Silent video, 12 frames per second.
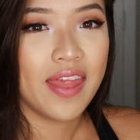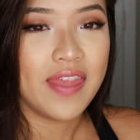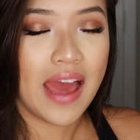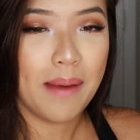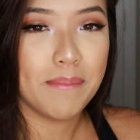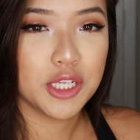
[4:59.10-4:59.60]

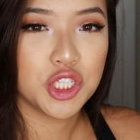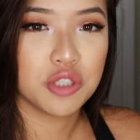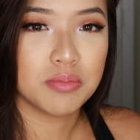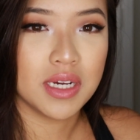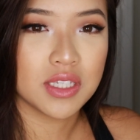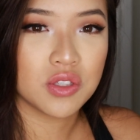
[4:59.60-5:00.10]
that
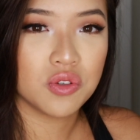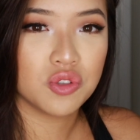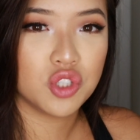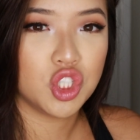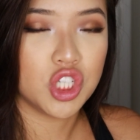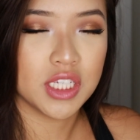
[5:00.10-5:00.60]
much
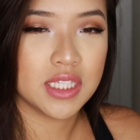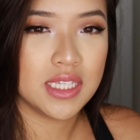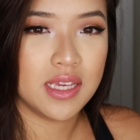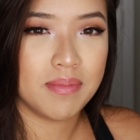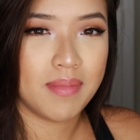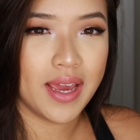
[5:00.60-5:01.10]
muscle
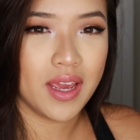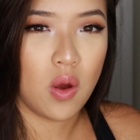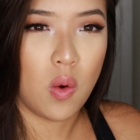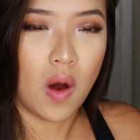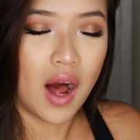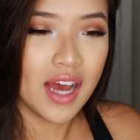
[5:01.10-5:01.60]
just in my
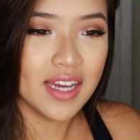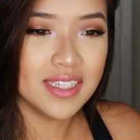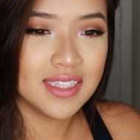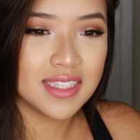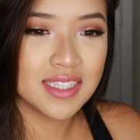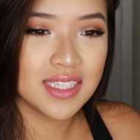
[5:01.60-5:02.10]

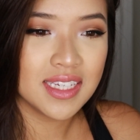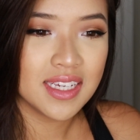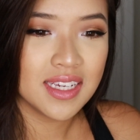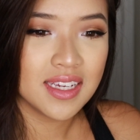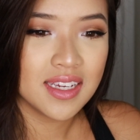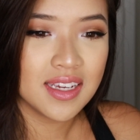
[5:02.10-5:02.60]
quads.
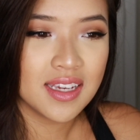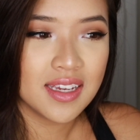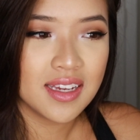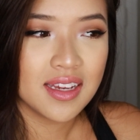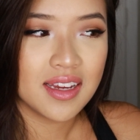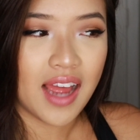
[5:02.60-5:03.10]

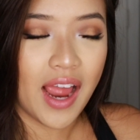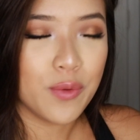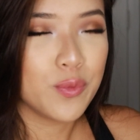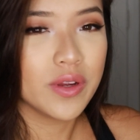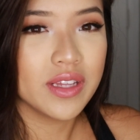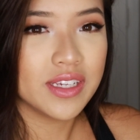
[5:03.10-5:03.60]
I
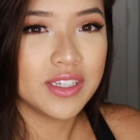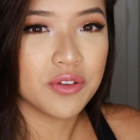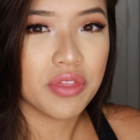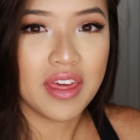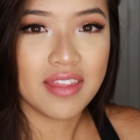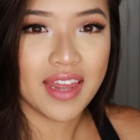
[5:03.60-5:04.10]
really
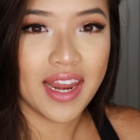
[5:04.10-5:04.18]
don't think